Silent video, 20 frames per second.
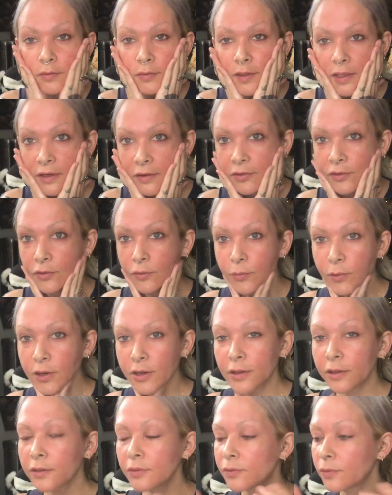finding this
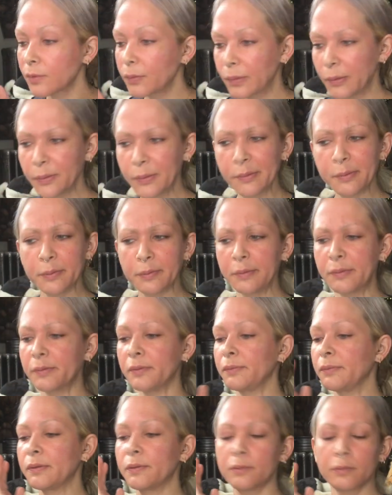product.
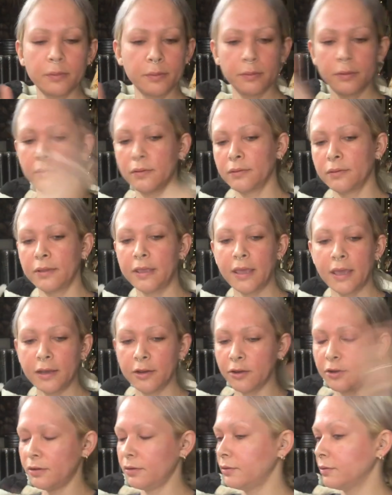Cat
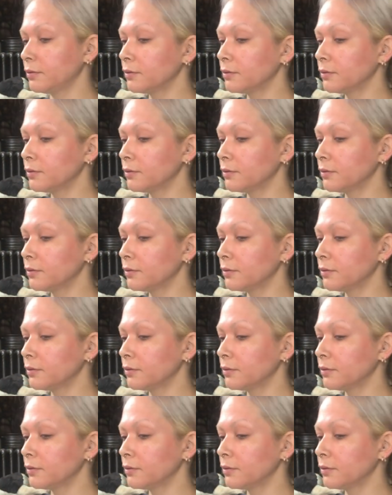hair.